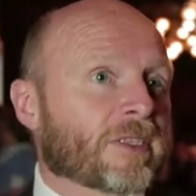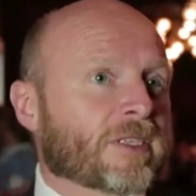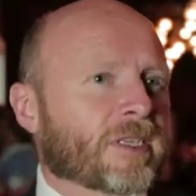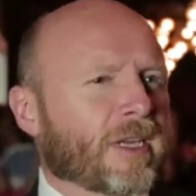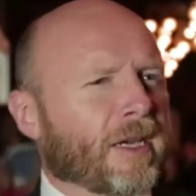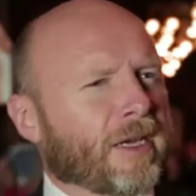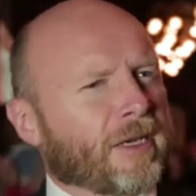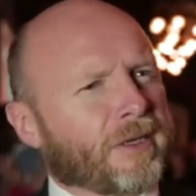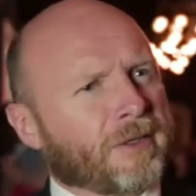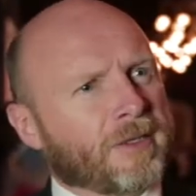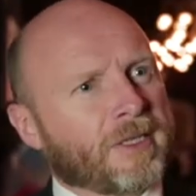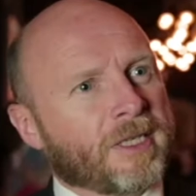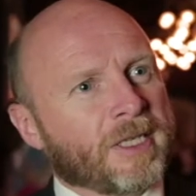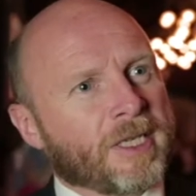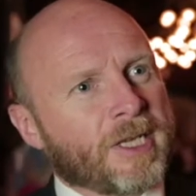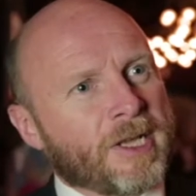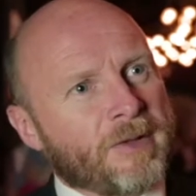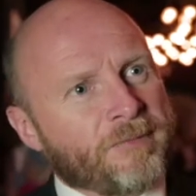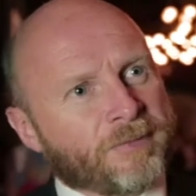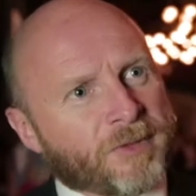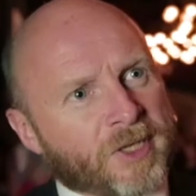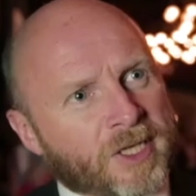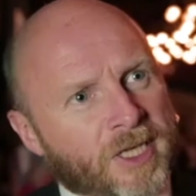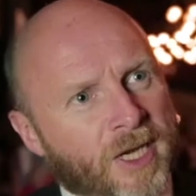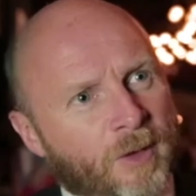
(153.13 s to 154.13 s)
So
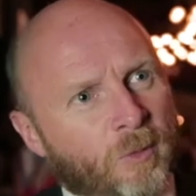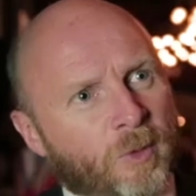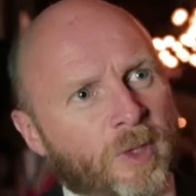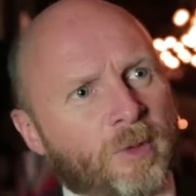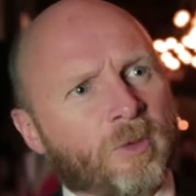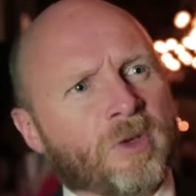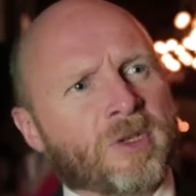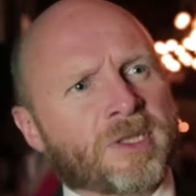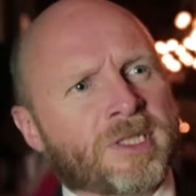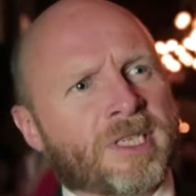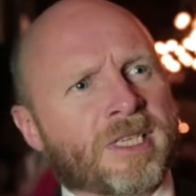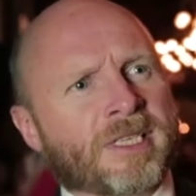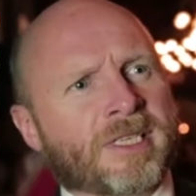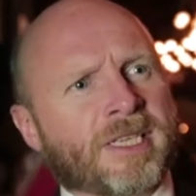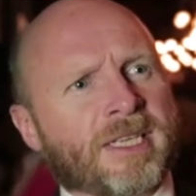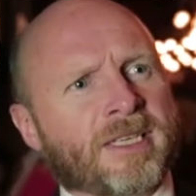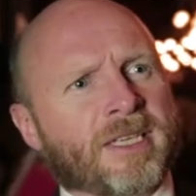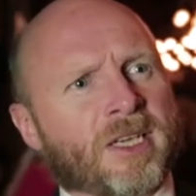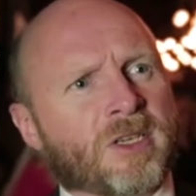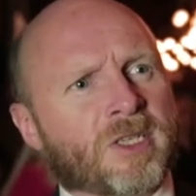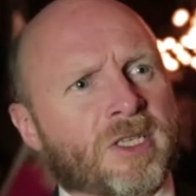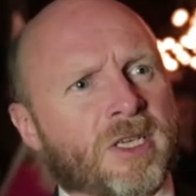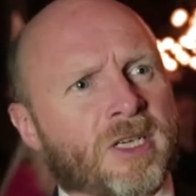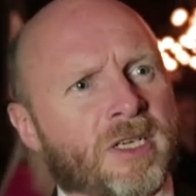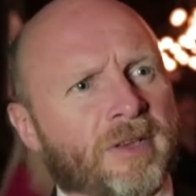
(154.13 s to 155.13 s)
we want to see
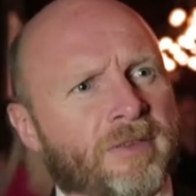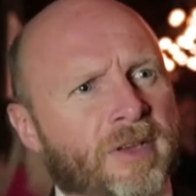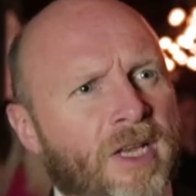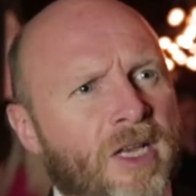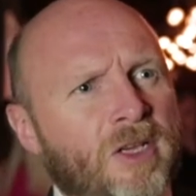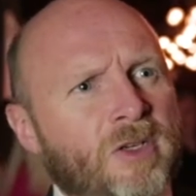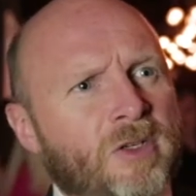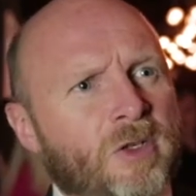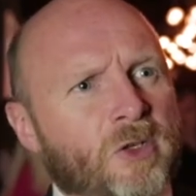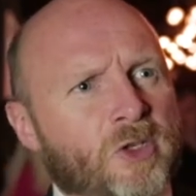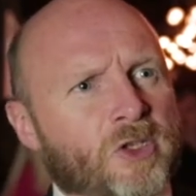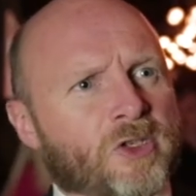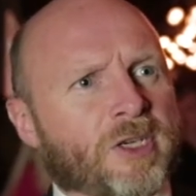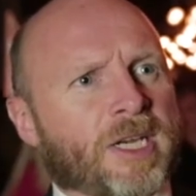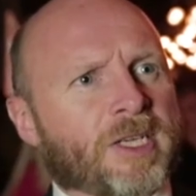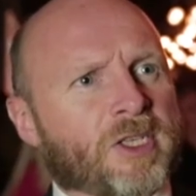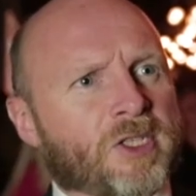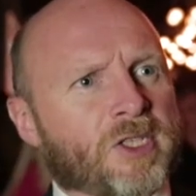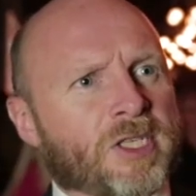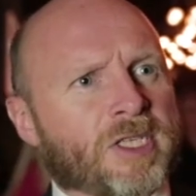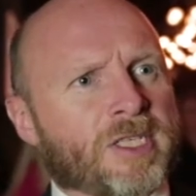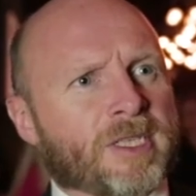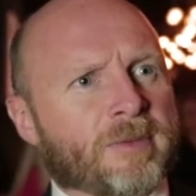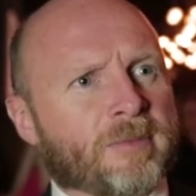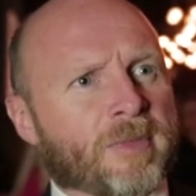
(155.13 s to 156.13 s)
those kind of local
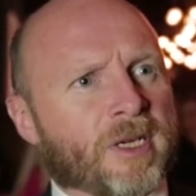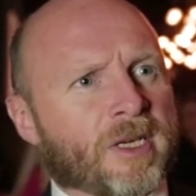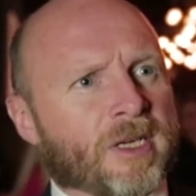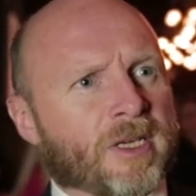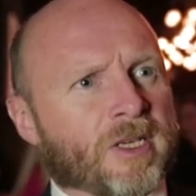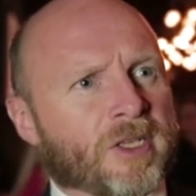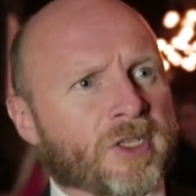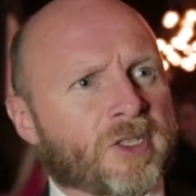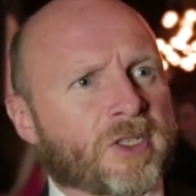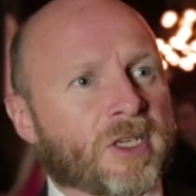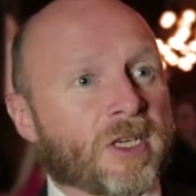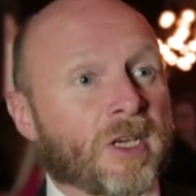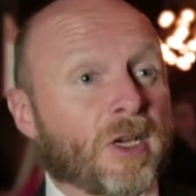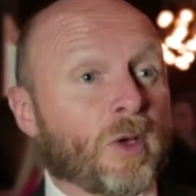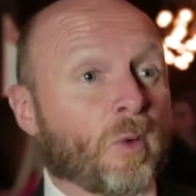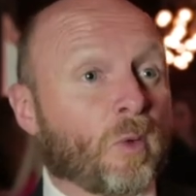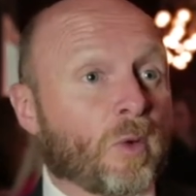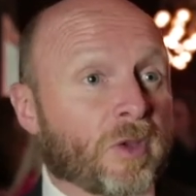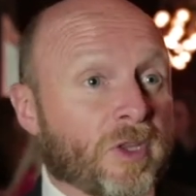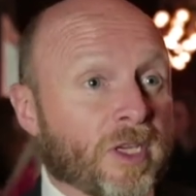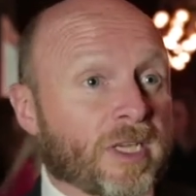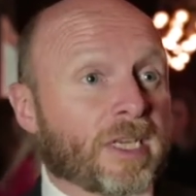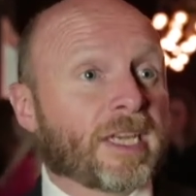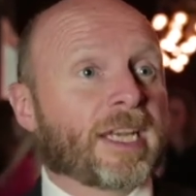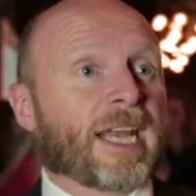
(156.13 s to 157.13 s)
strategies emerge
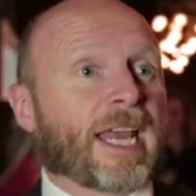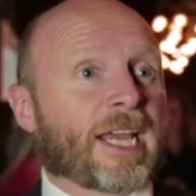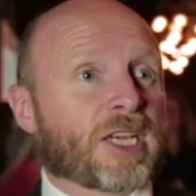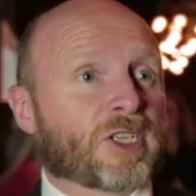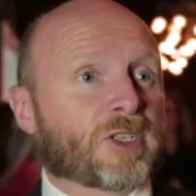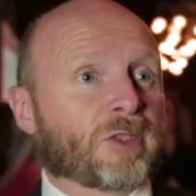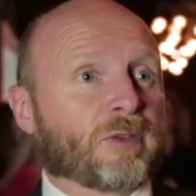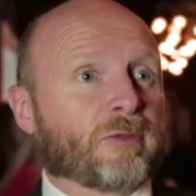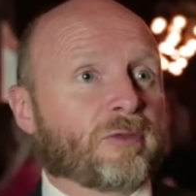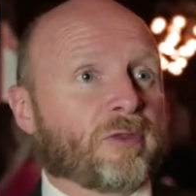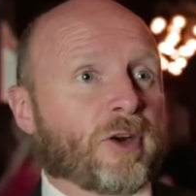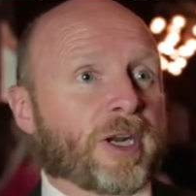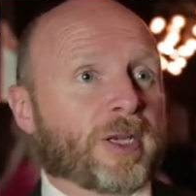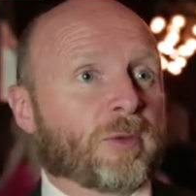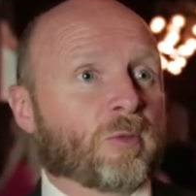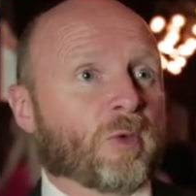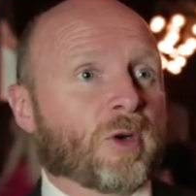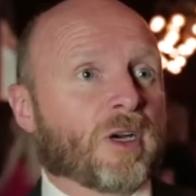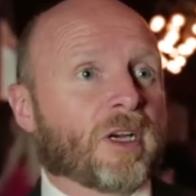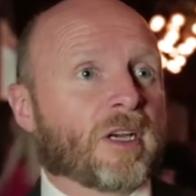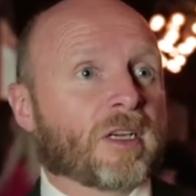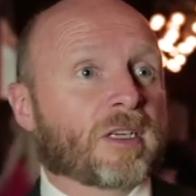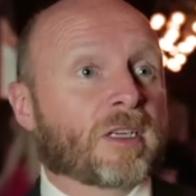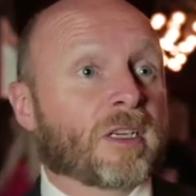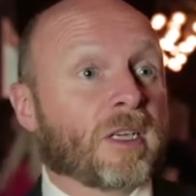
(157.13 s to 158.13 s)
within a national
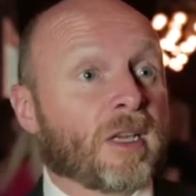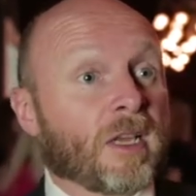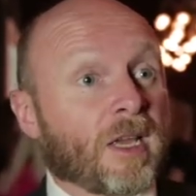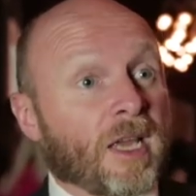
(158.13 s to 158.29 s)
framework,